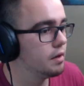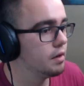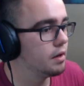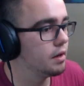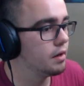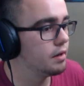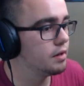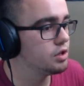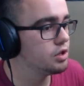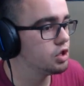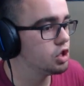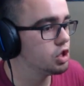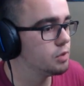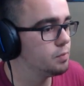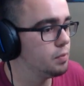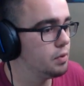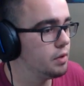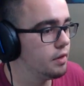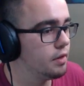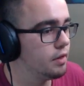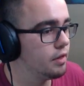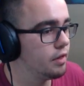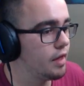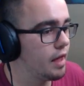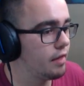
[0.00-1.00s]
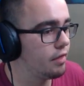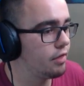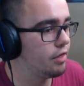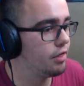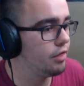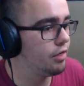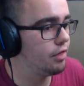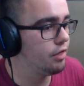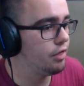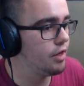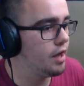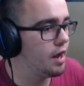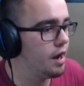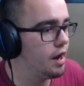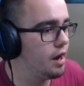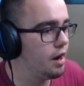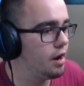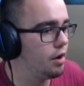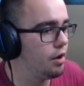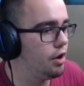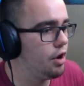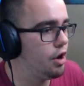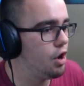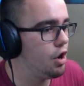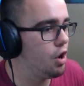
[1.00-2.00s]
Alright, let's just put that
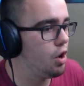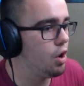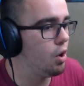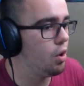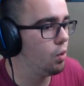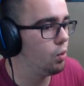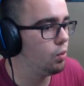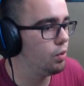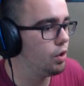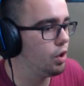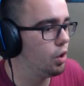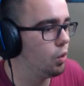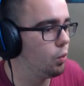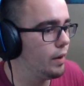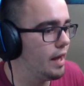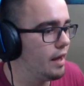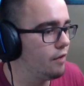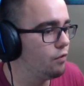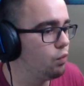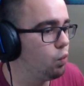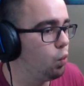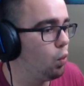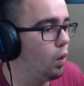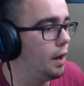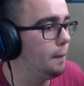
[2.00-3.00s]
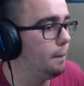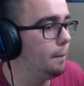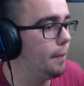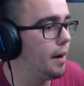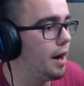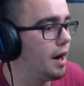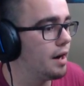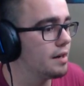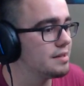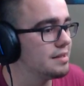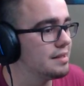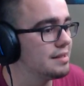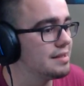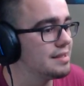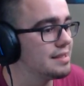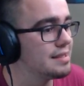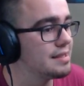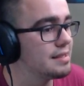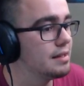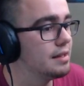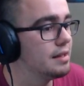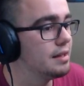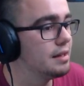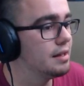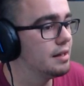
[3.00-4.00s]
there. No, no, we have one box.
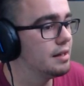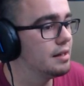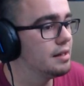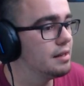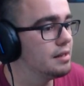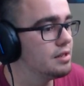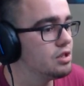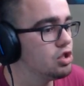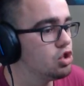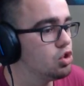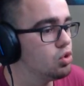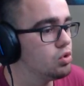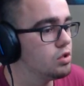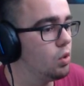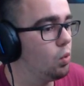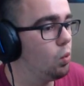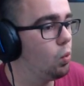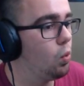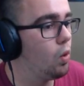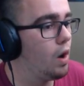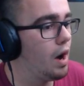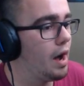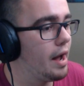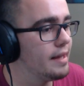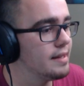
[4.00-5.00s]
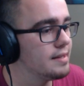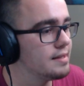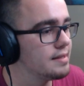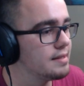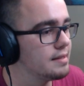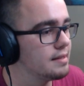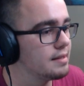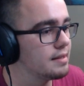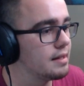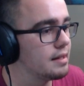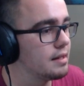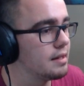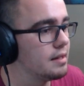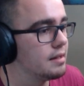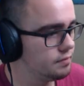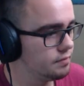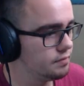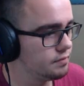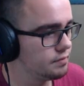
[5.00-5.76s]
Let's use it wisely.